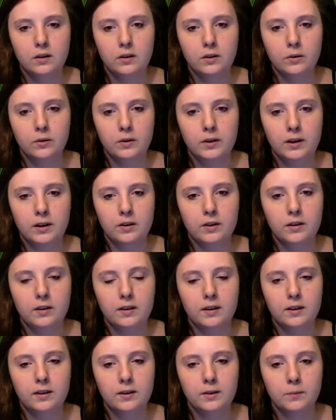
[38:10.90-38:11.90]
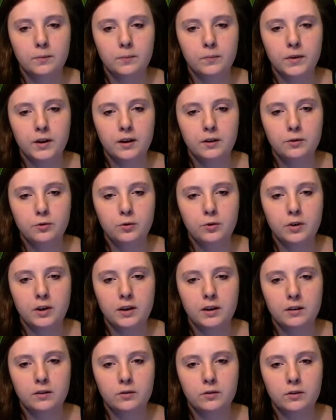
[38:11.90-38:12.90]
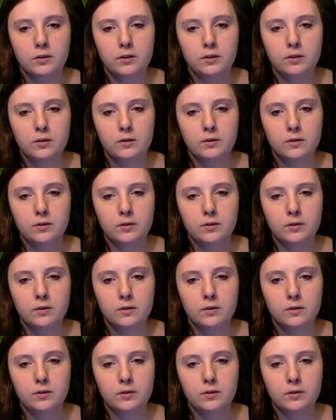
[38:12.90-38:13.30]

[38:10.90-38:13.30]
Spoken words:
Oh, here. Yeah, 400.